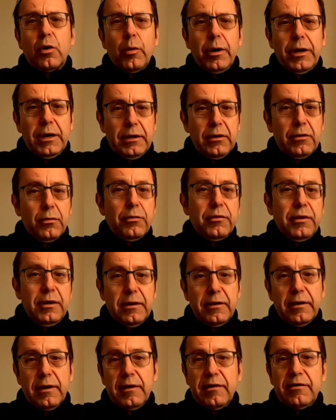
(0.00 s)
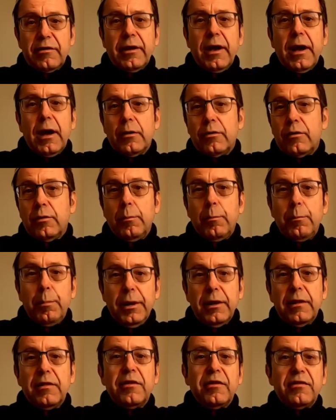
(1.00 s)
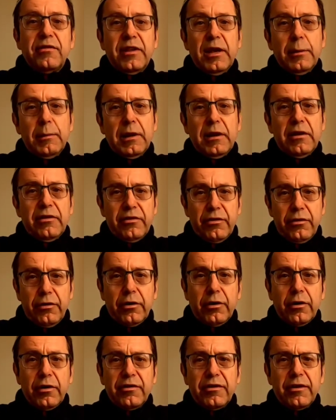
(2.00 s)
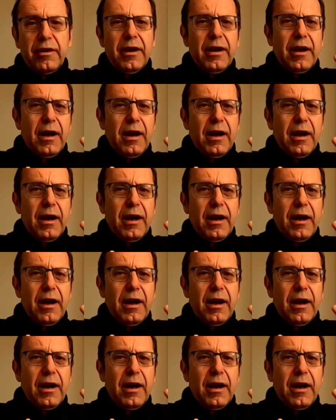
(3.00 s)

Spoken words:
going into details on how to build this stabilizer, because